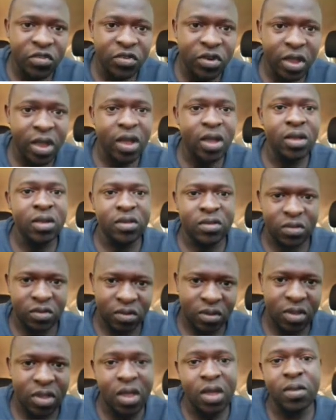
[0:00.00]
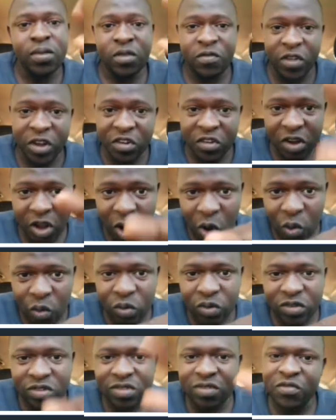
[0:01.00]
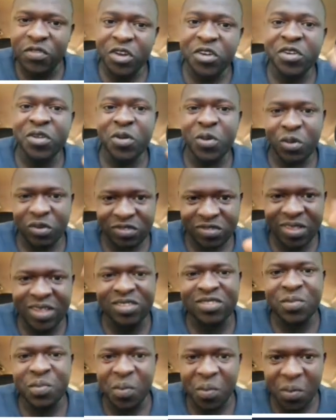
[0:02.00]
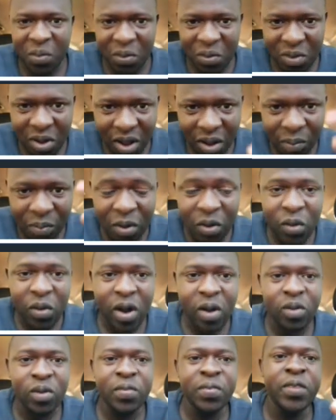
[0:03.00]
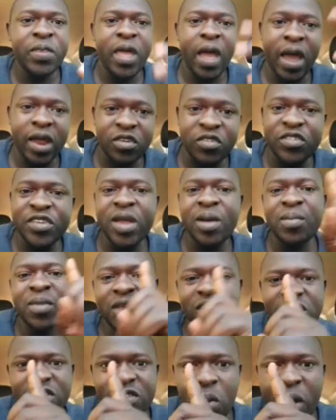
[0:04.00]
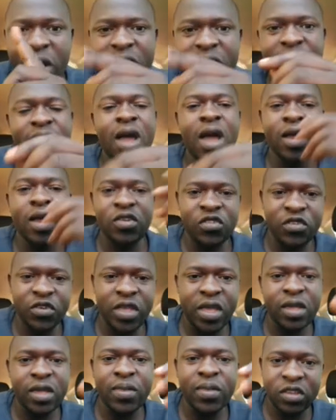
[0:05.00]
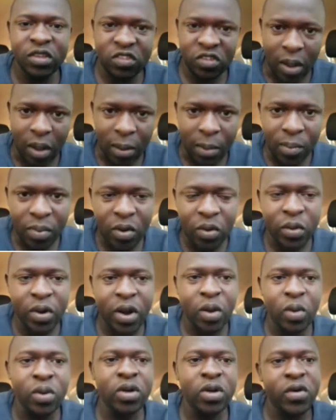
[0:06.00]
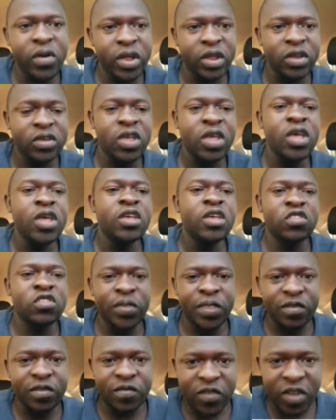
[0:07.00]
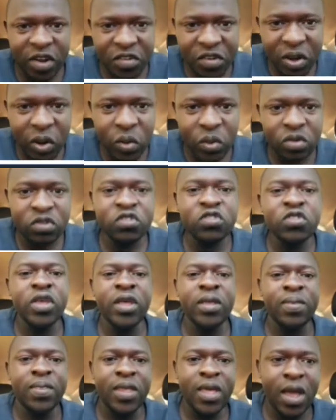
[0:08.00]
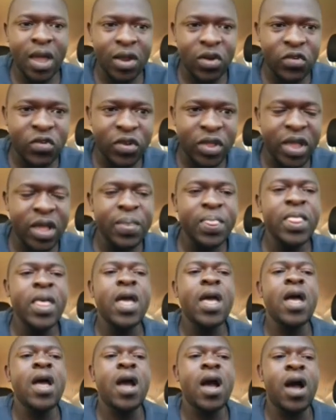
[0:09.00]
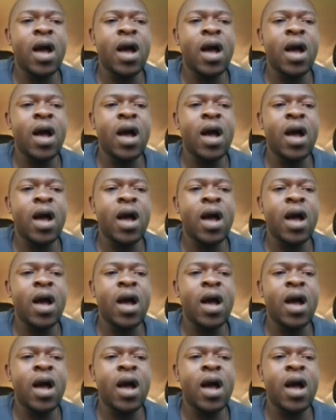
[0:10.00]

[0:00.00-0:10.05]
atria, yeah, the ventricles, that's plural. The atrium is one, atria, that's plural, right? So the ventricles and the atria